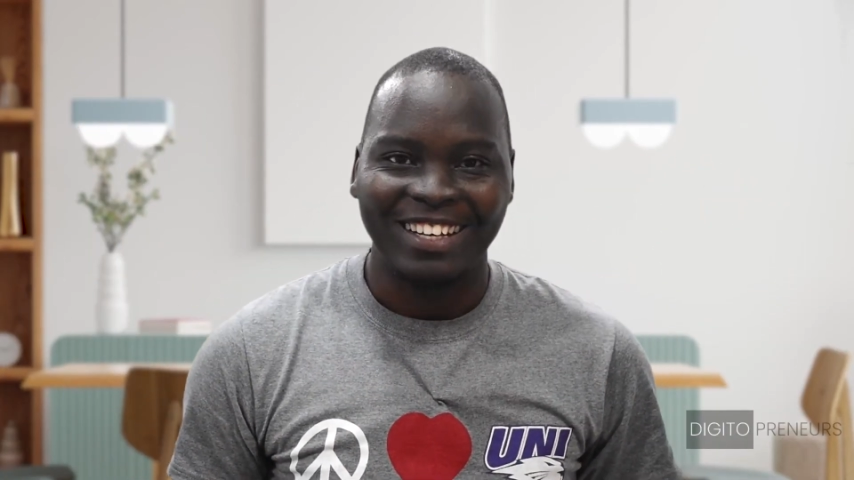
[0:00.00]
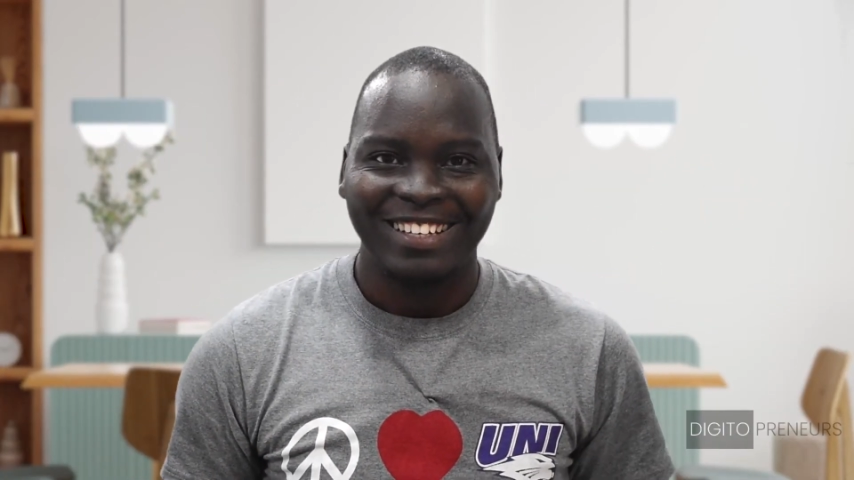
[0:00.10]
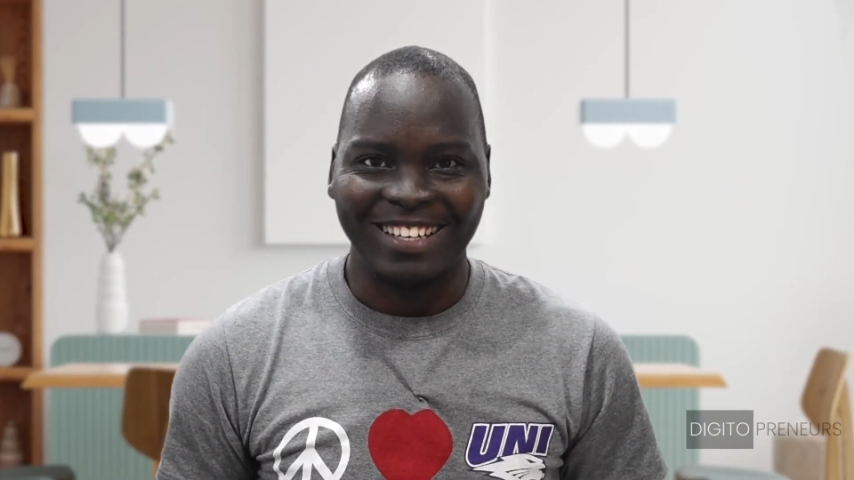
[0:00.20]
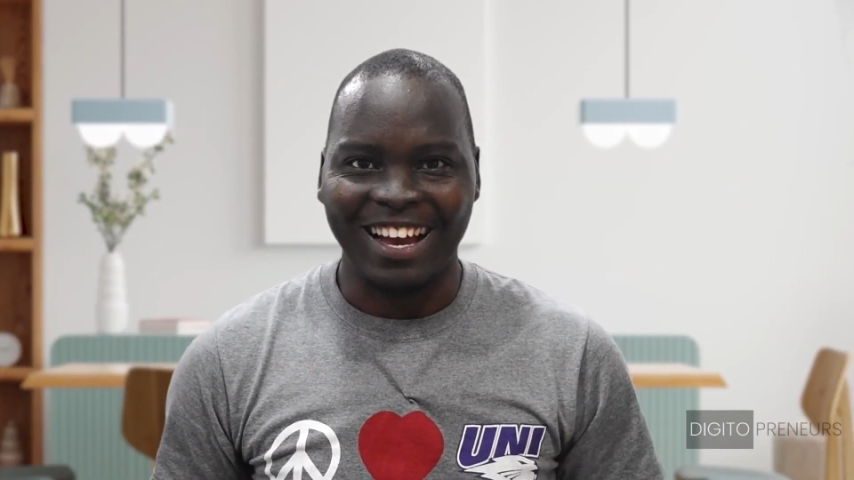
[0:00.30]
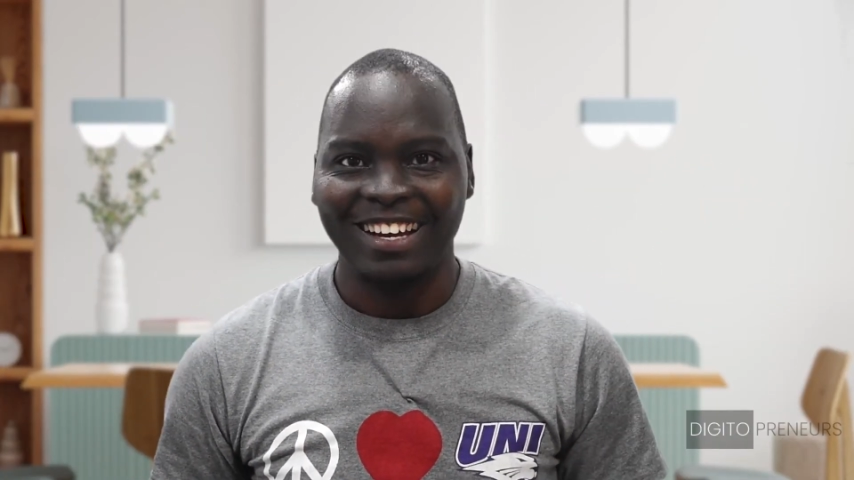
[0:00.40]

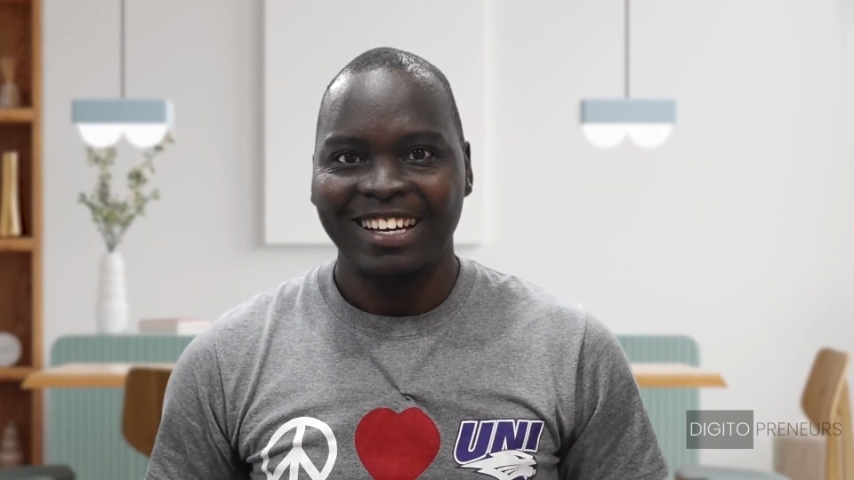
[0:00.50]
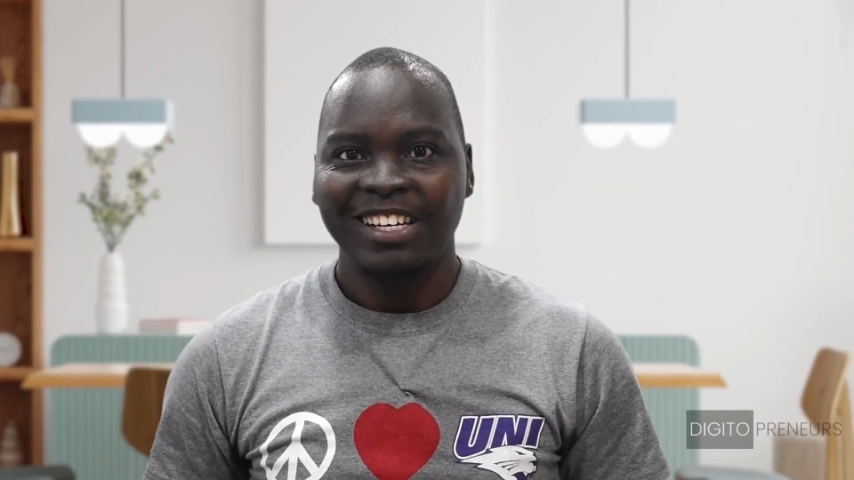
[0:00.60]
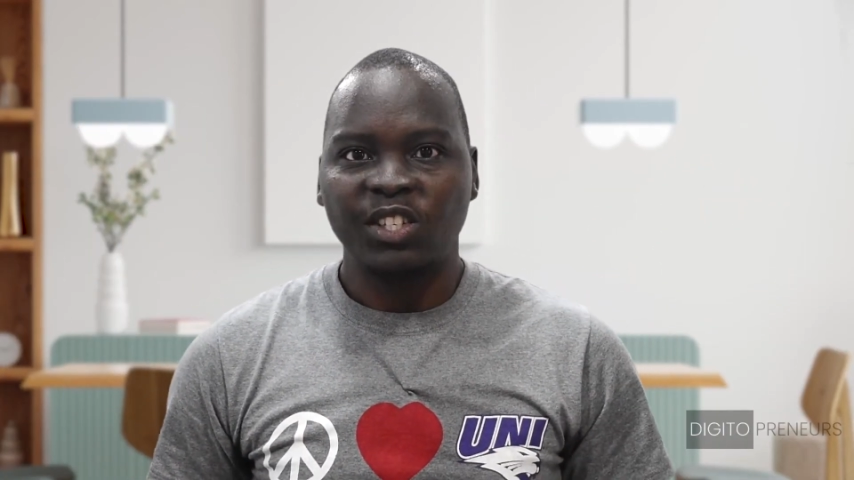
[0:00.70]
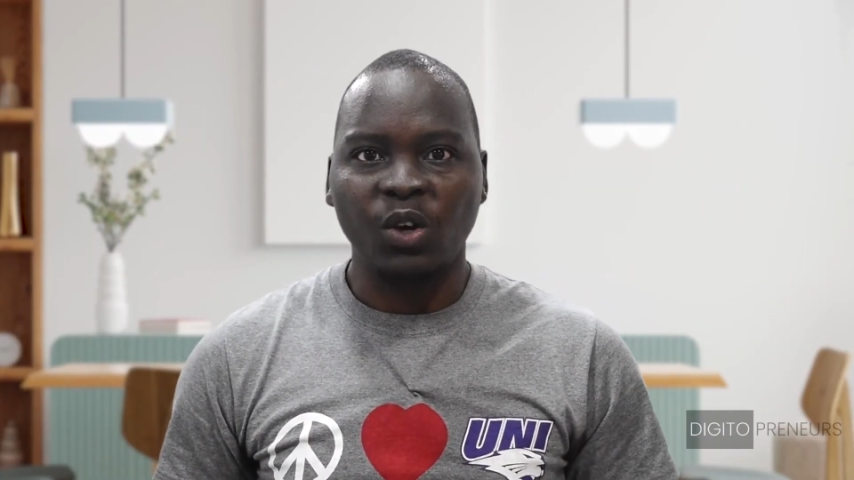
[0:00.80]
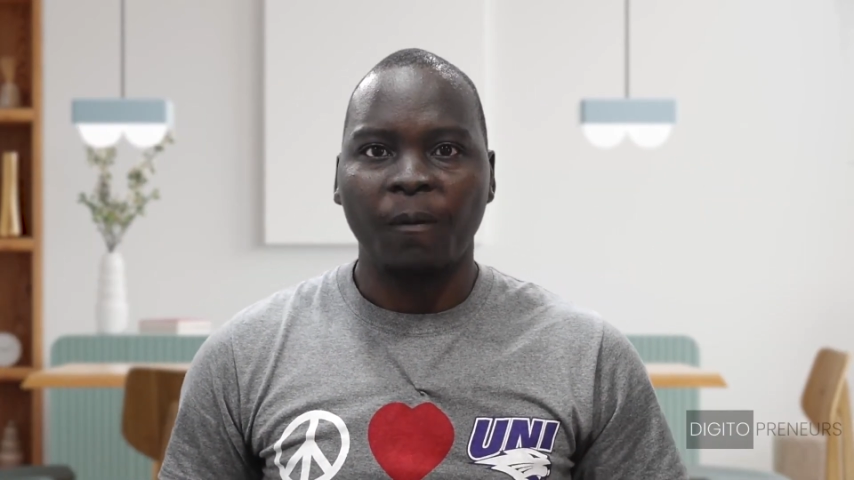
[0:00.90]
Yeah,
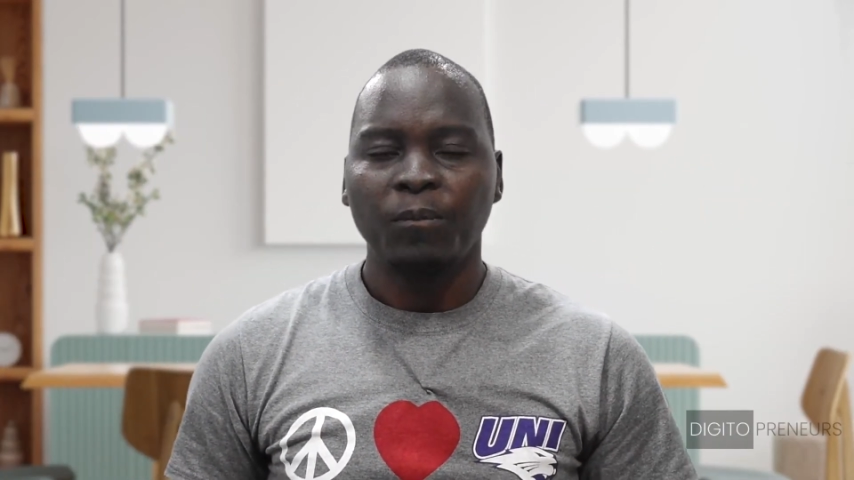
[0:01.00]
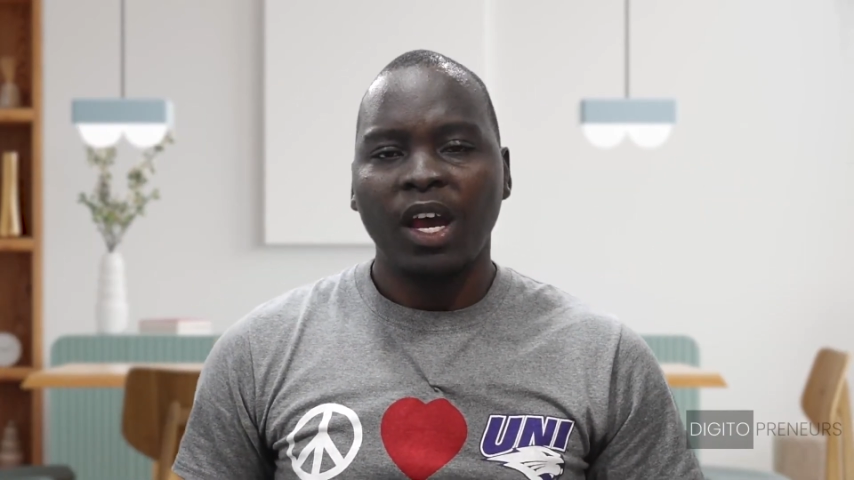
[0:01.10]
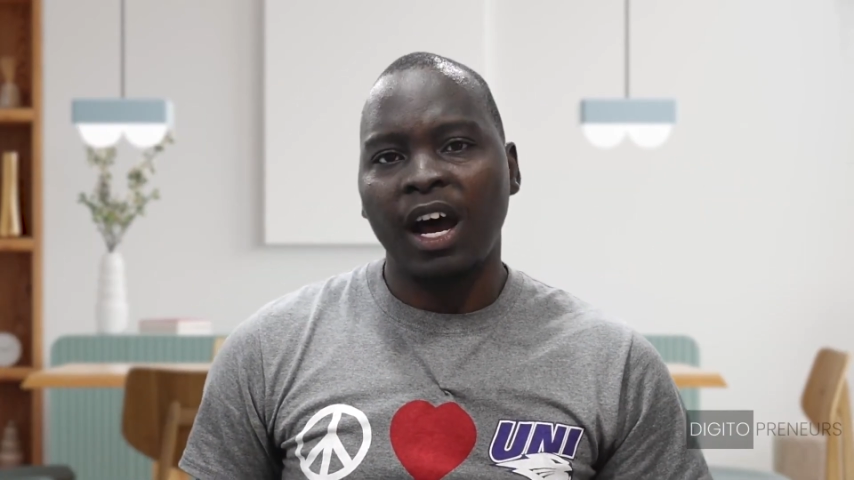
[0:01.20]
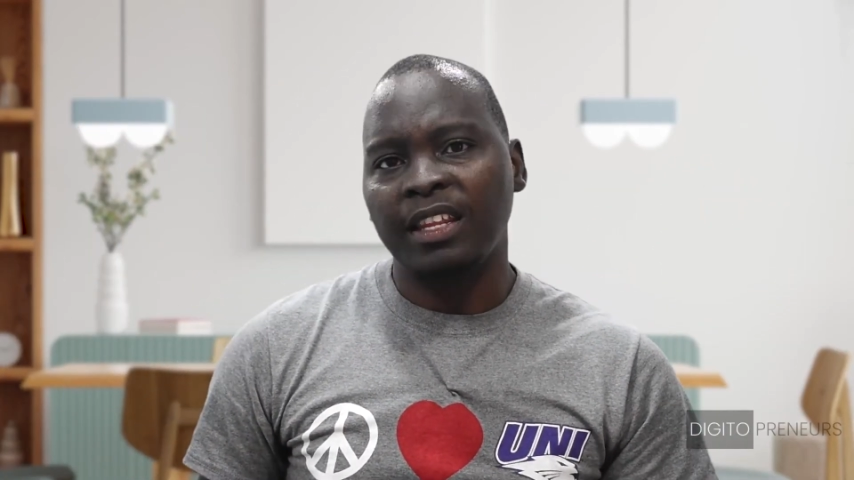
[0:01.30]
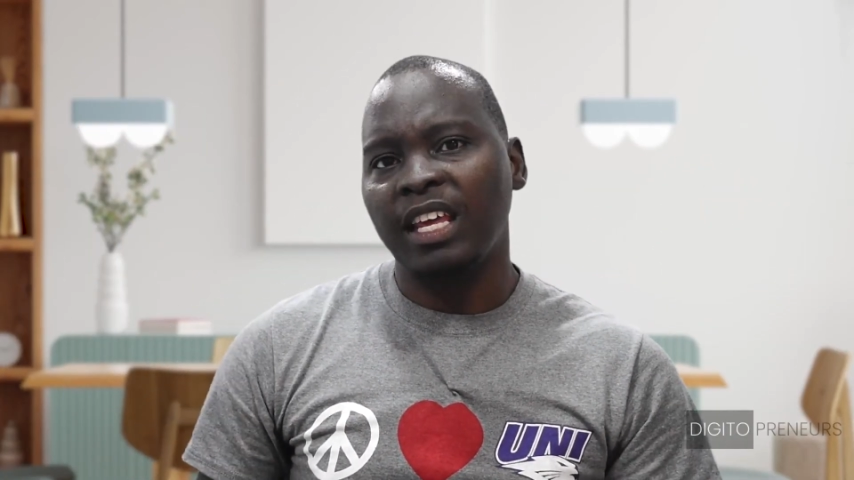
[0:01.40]
so
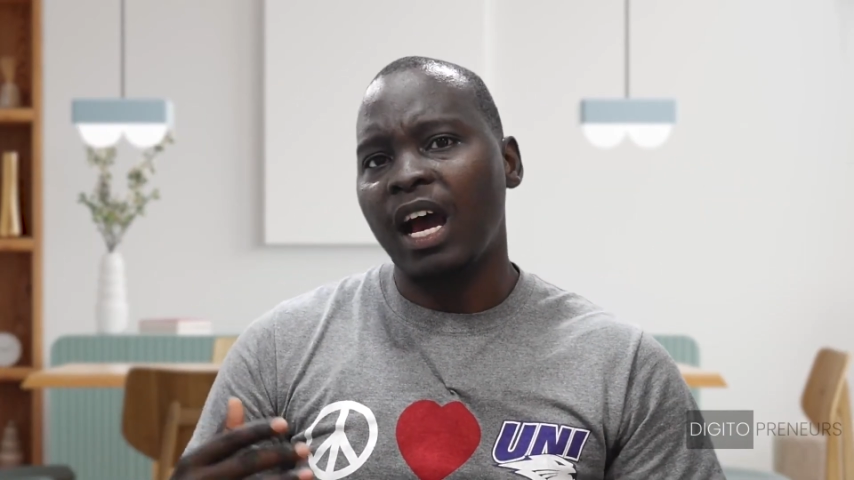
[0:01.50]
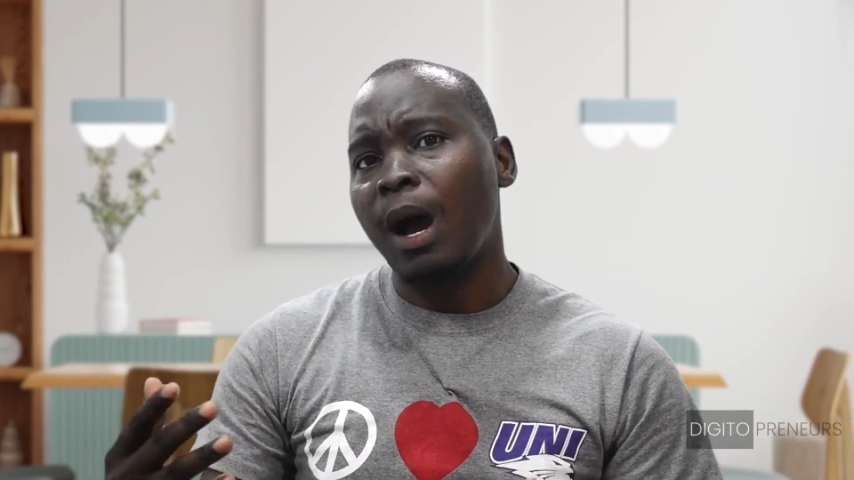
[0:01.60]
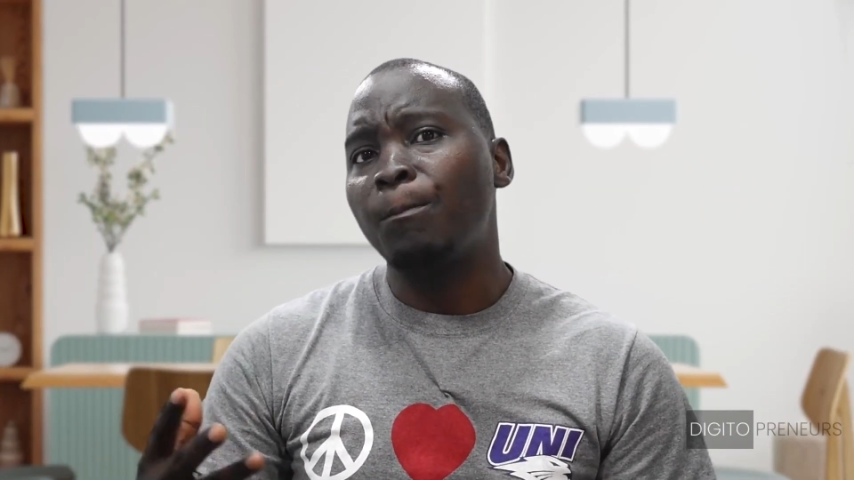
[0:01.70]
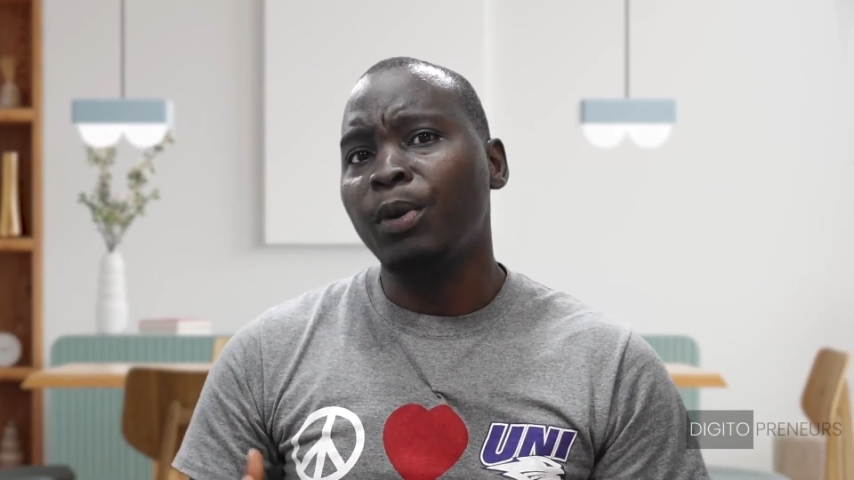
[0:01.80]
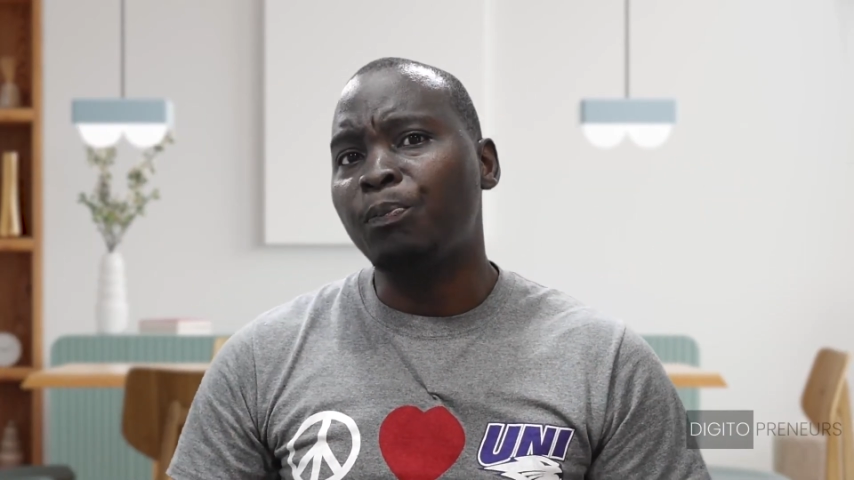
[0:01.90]
there are
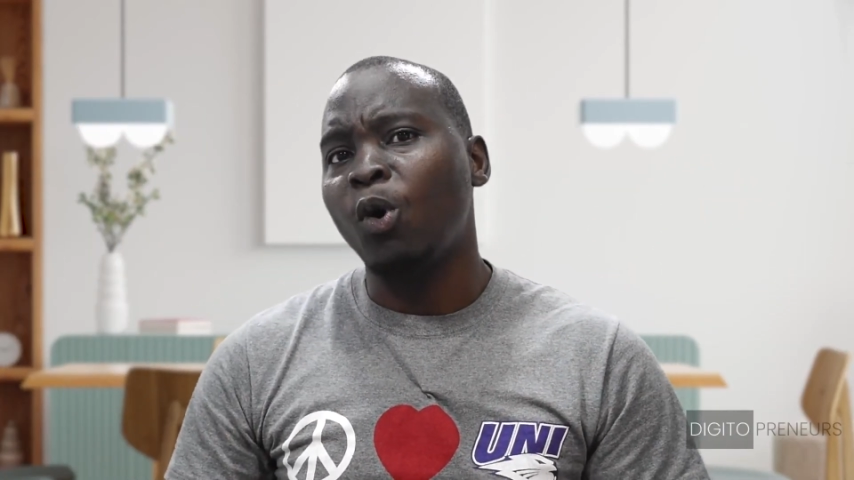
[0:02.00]
people